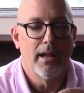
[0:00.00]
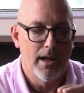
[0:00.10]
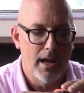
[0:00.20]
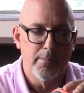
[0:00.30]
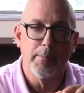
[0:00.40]

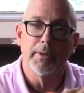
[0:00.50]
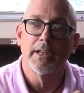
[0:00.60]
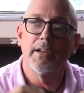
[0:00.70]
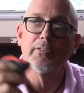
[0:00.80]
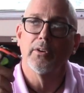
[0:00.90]
I'm a
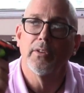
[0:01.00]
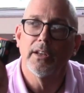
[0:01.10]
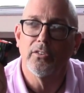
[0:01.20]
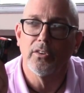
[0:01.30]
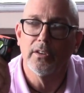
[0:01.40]
believer
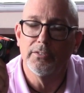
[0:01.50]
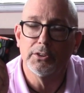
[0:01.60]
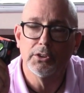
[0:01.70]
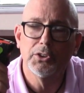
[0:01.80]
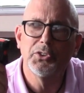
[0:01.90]
if you
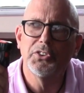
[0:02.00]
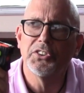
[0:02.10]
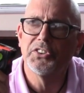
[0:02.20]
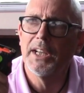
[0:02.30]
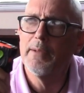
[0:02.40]
use the
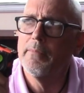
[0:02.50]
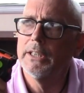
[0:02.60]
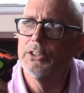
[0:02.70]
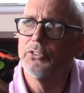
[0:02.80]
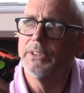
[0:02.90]
same
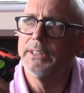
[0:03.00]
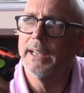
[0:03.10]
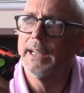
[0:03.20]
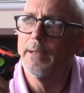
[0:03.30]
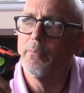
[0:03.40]
measuring
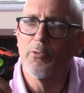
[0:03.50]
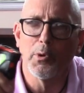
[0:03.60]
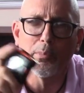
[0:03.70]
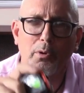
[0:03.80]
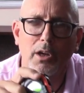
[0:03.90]
tape for
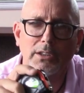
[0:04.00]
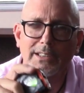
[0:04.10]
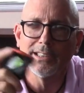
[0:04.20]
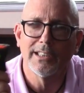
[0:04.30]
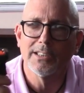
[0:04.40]
a
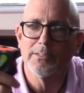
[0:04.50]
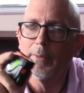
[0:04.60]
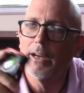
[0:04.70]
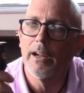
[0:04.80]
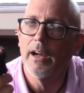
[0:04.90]
project, it doesn't
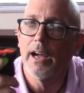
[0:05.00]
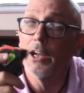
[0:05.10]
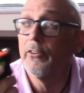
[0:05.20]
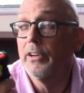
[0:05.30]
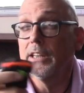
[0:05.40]
matter how
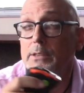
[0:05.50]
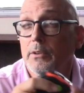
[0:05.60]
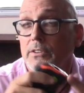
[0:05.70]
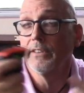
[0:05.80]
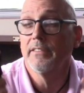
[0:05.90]
accurate it is
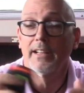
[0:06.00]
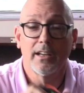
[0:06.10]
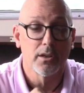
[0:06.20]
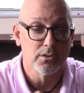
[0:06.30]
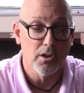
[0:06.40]
because everything
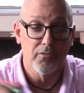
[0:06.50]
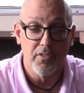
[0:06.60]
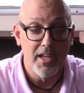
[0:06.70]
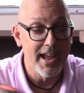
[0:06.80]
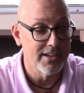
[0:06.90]
goes off of
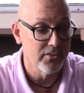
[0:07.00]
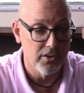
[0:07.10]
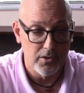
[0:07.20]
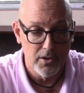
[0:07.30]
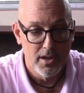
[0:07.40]
that.
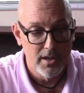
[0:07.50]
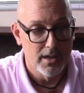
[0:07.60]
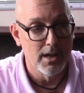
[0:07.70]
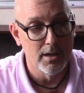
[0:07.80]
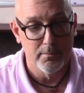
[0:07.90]
So,
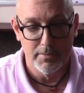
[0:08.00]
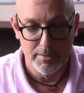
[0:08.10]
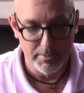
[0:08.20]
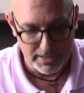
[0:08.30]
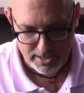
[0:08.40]

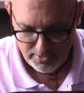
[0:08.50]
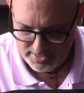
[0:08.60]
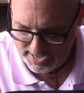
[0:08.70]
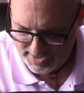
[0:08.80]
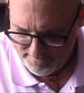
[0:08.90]
but I carry
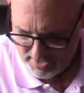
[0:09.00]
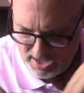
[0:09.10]
that.